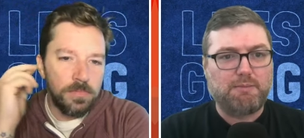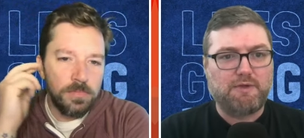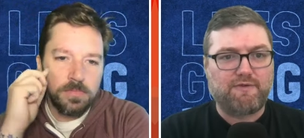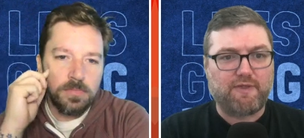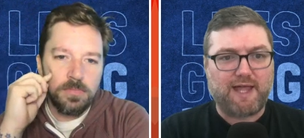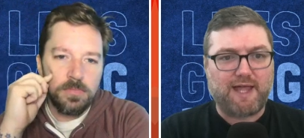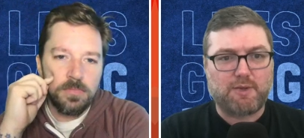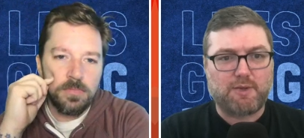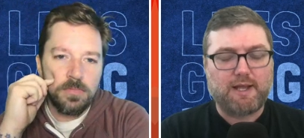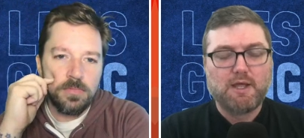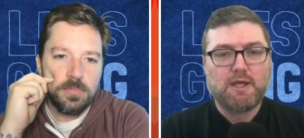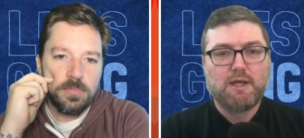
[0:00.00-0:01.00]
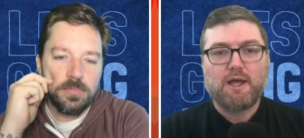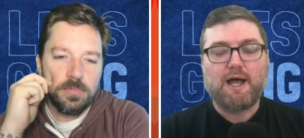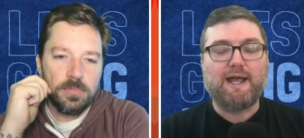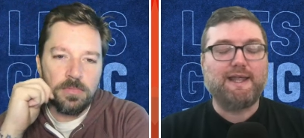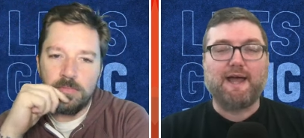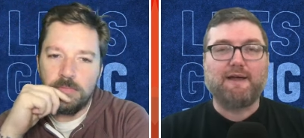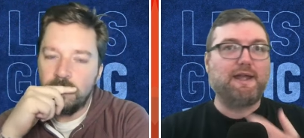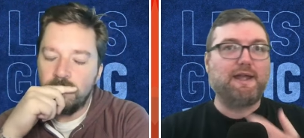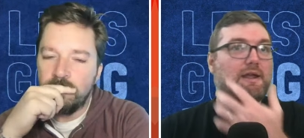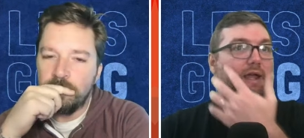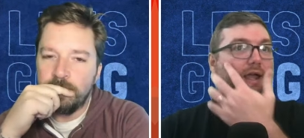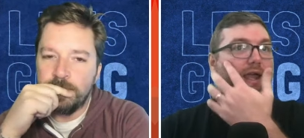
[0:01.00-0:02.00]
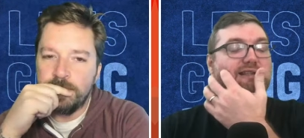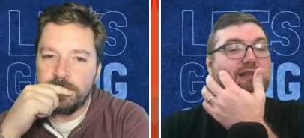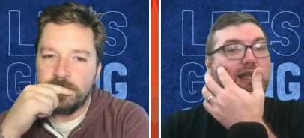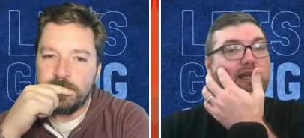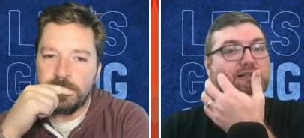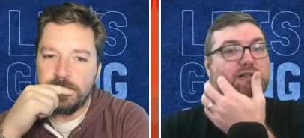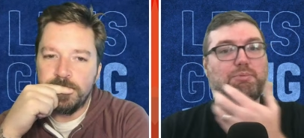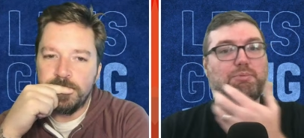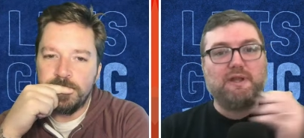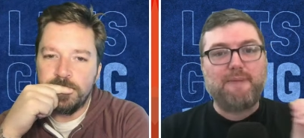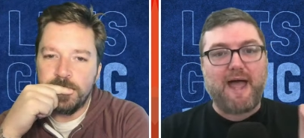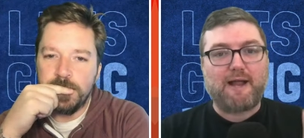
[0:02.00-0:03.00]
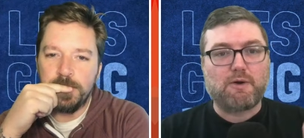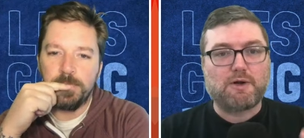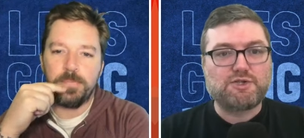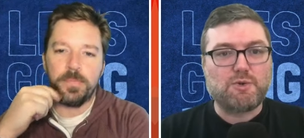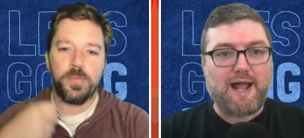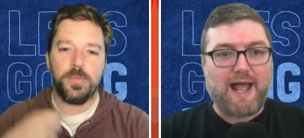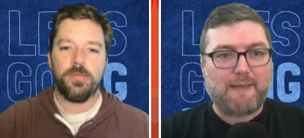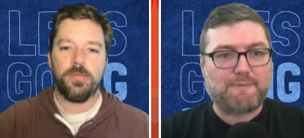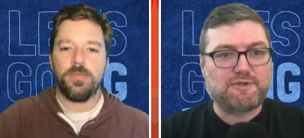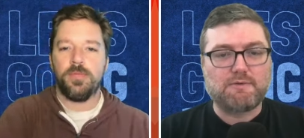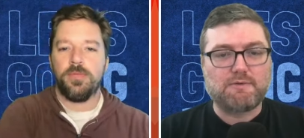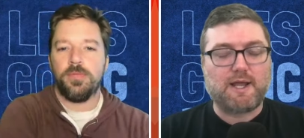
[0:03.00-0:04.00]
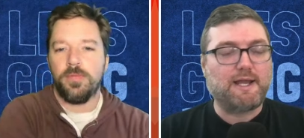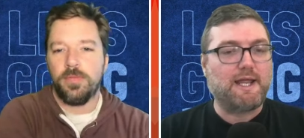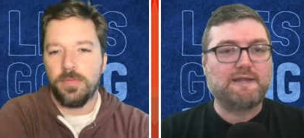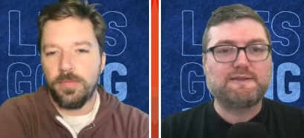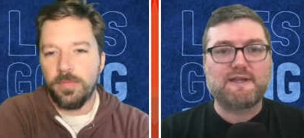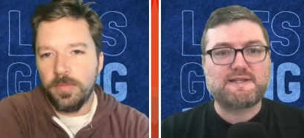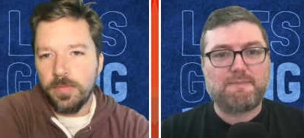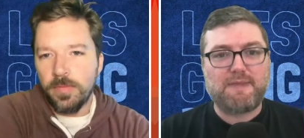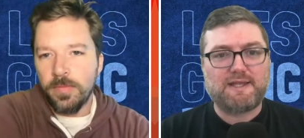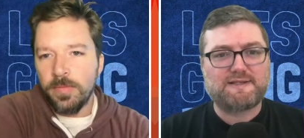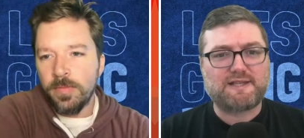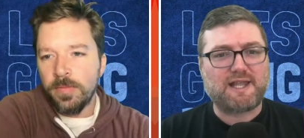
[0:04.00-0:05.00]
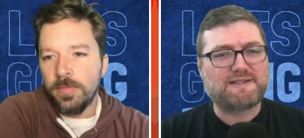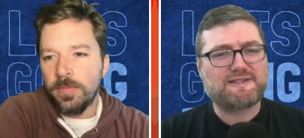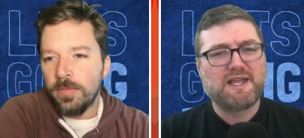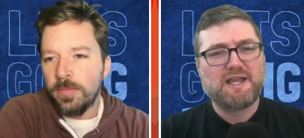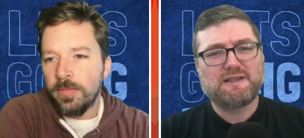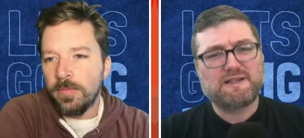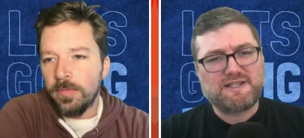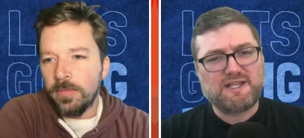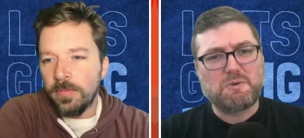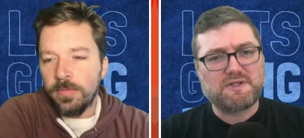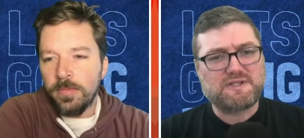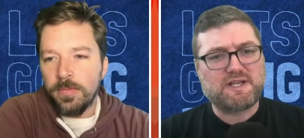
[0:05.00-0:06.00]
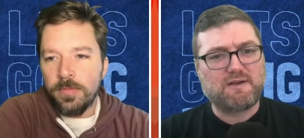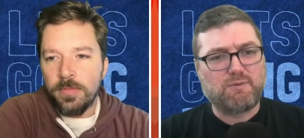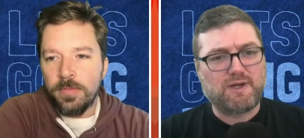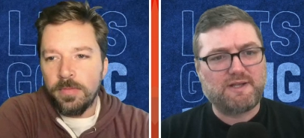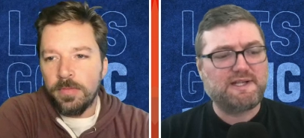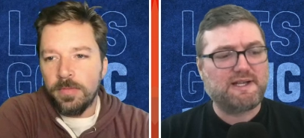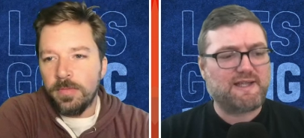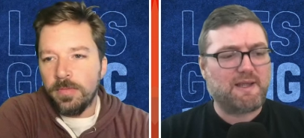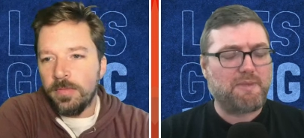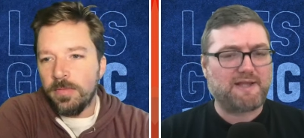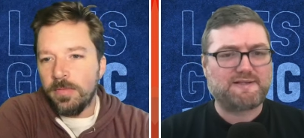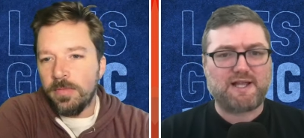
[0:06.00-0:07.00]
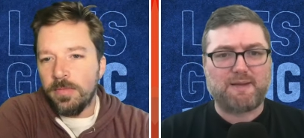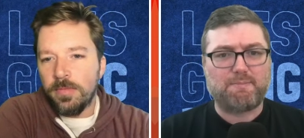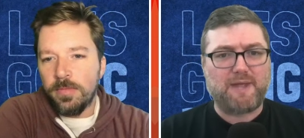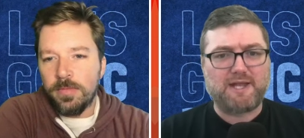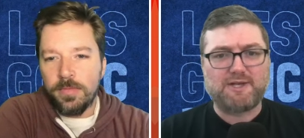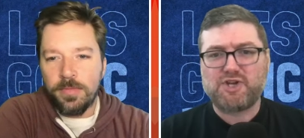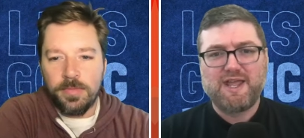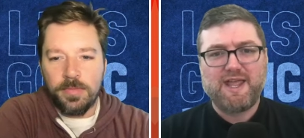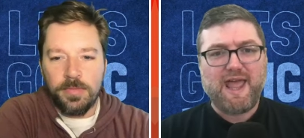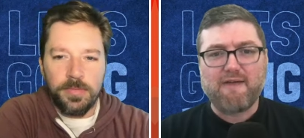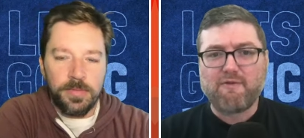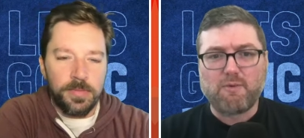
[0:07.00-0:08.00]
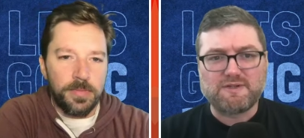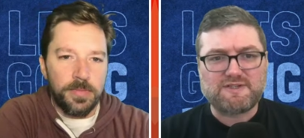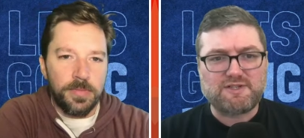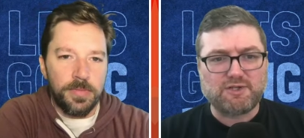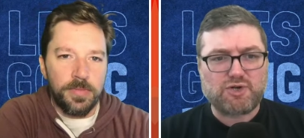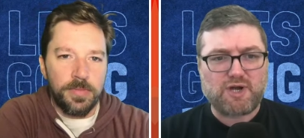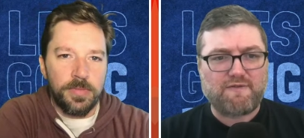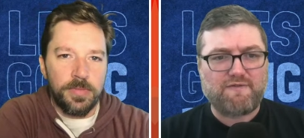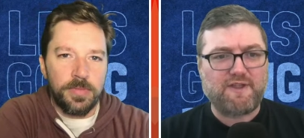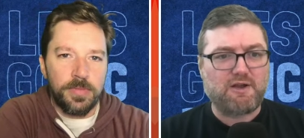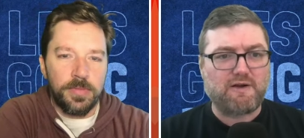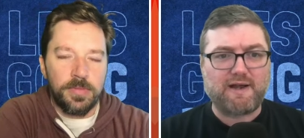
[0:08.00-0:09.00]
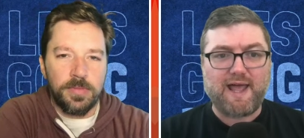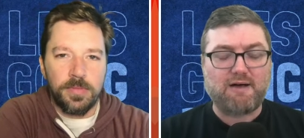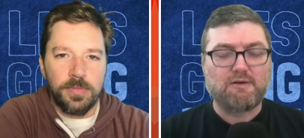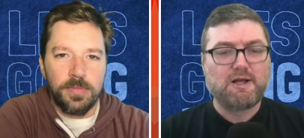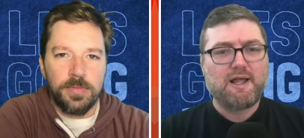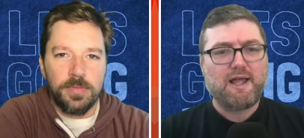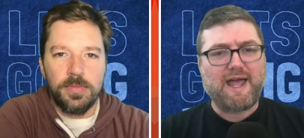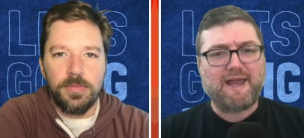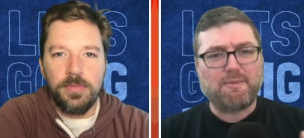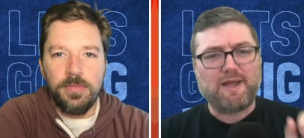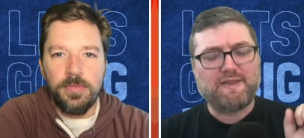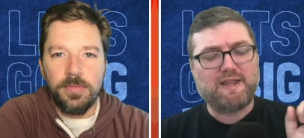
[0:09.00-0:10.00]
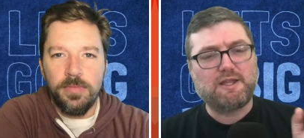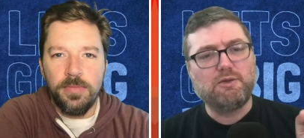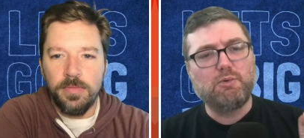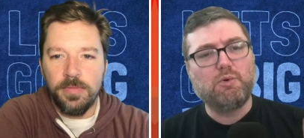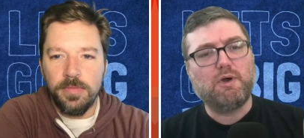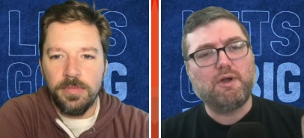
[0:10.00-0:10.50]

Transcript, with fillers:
Speaker 1: you for that. So, like, yeah, it is completely backwards. You are absolutely right. It doesn't make sense. The sequencing of when Deonte Banks got benched, everyone's still trying to figure it out. Adam, I think you